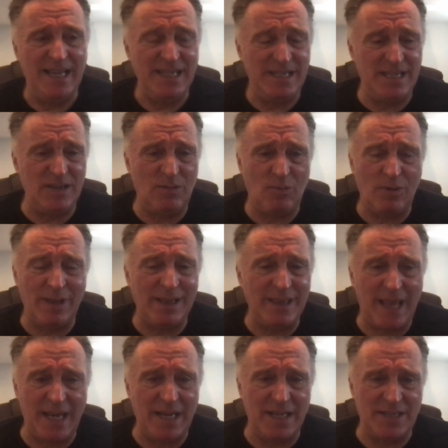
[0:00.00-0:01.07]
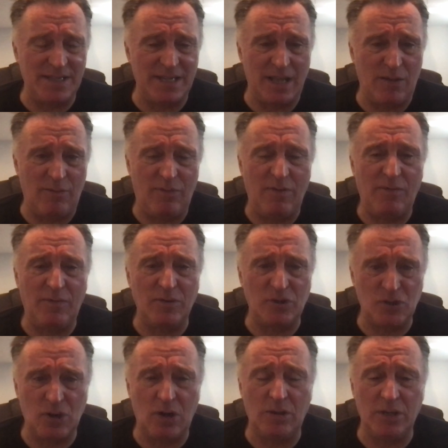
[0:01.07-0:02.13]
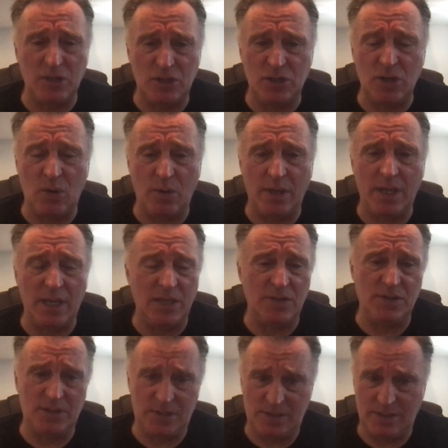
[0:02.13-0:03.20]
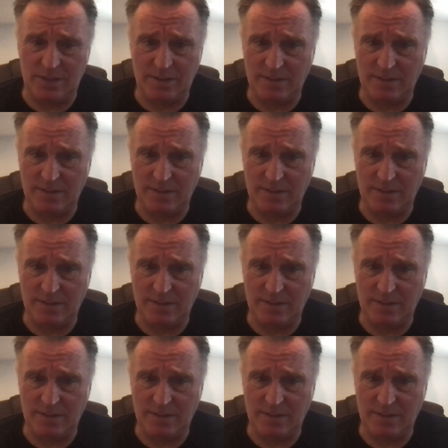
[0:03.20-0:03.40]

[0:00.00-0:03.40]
didn't really lend itself for Charlie showing his